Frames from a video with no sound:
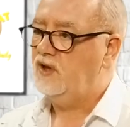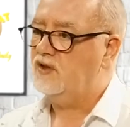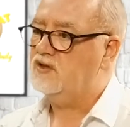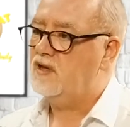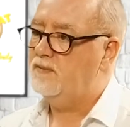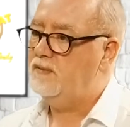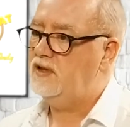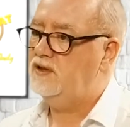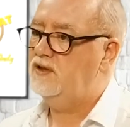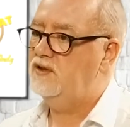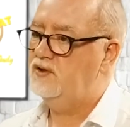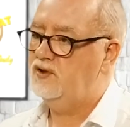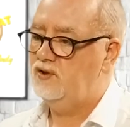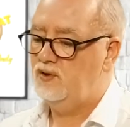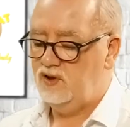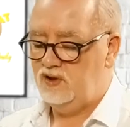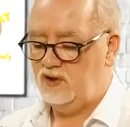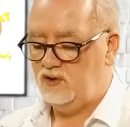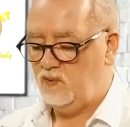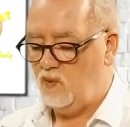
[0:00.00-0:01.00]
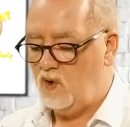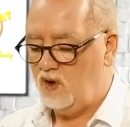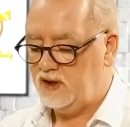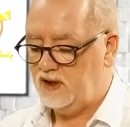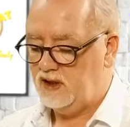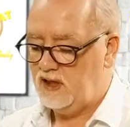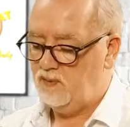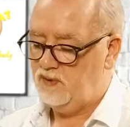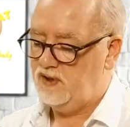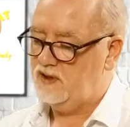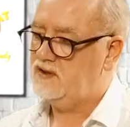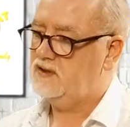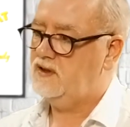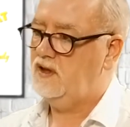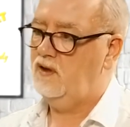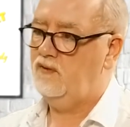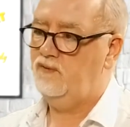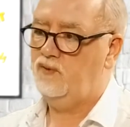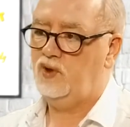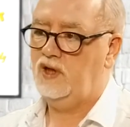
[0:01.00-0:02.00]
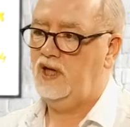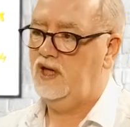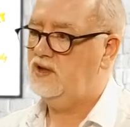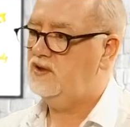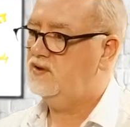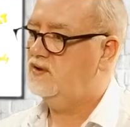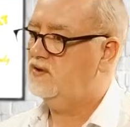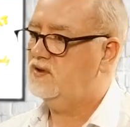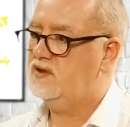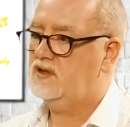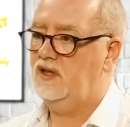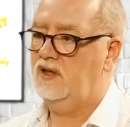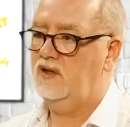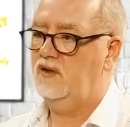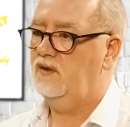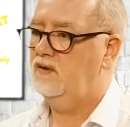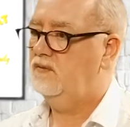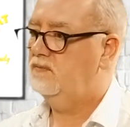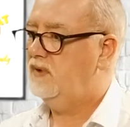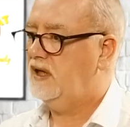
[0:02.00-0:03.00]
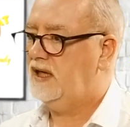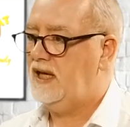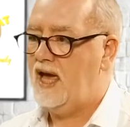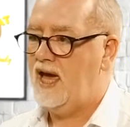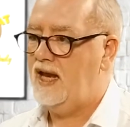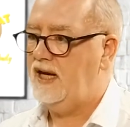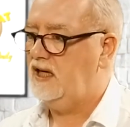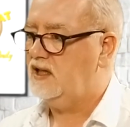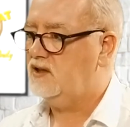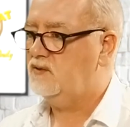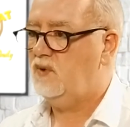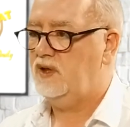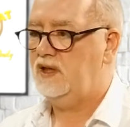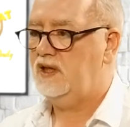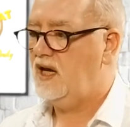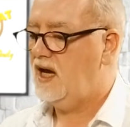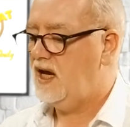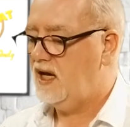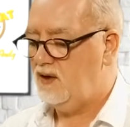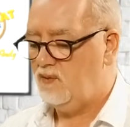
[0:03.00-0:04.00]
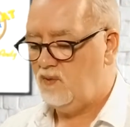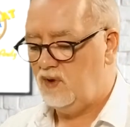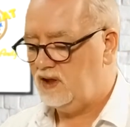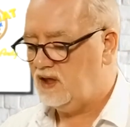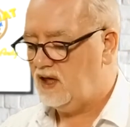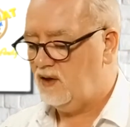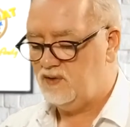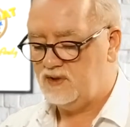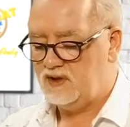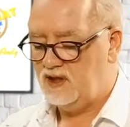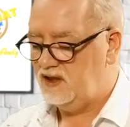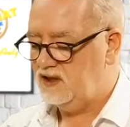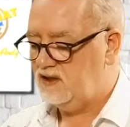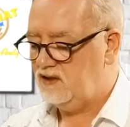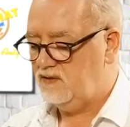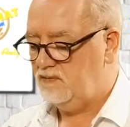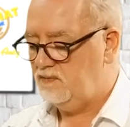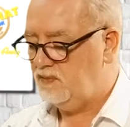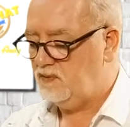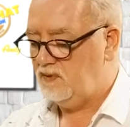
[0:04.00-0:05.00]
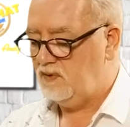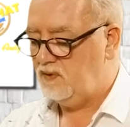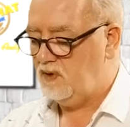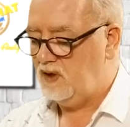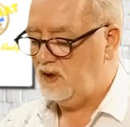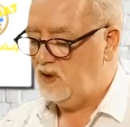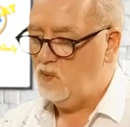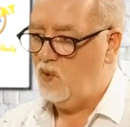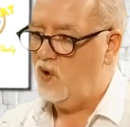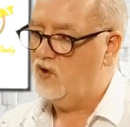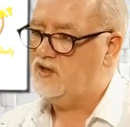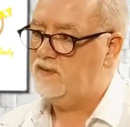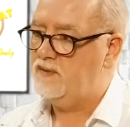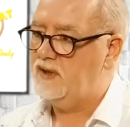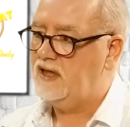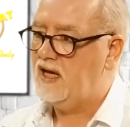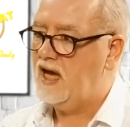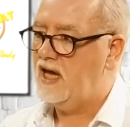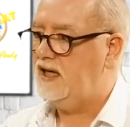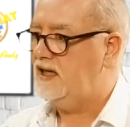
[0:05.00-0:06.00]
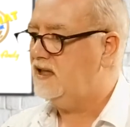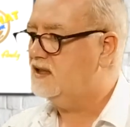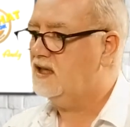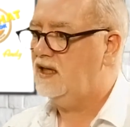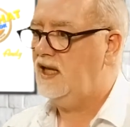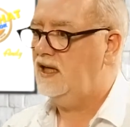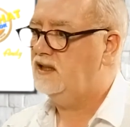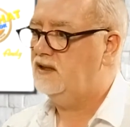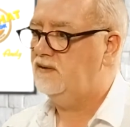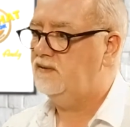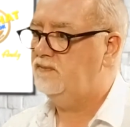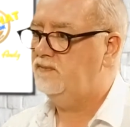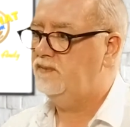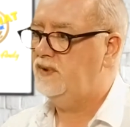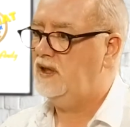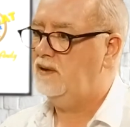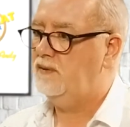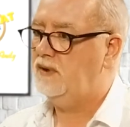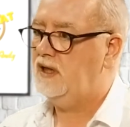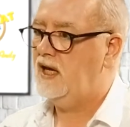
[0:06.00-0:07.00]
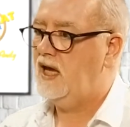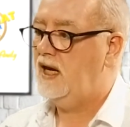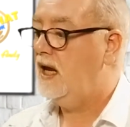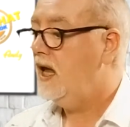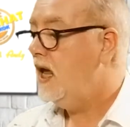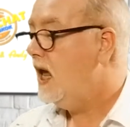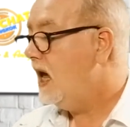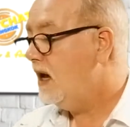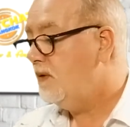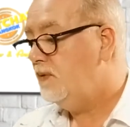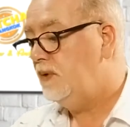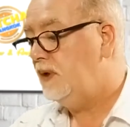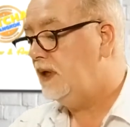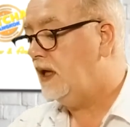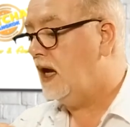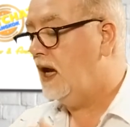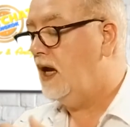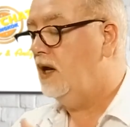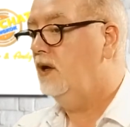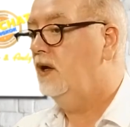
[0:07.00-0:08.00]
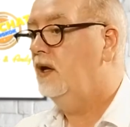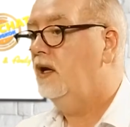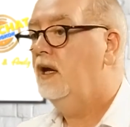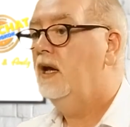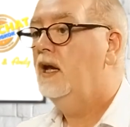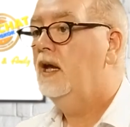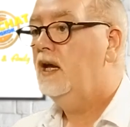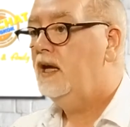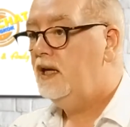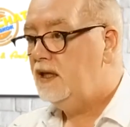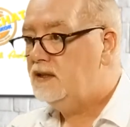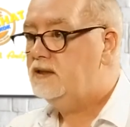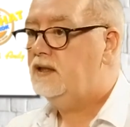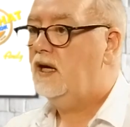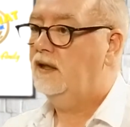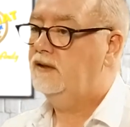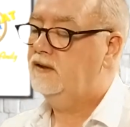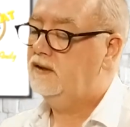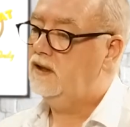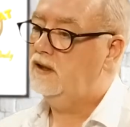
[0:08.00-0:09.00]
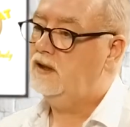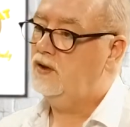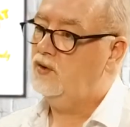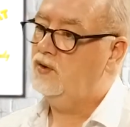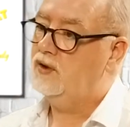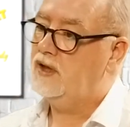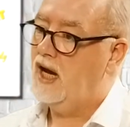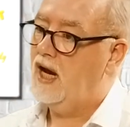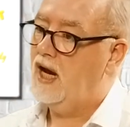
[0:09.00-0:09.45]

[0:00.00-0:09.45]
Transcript: if you get something to do and you're walking out with a skill, vocational skill, mechanics. One guy was learning. He was a mechanic. He selected being a mechanic, and when we got out, he started a little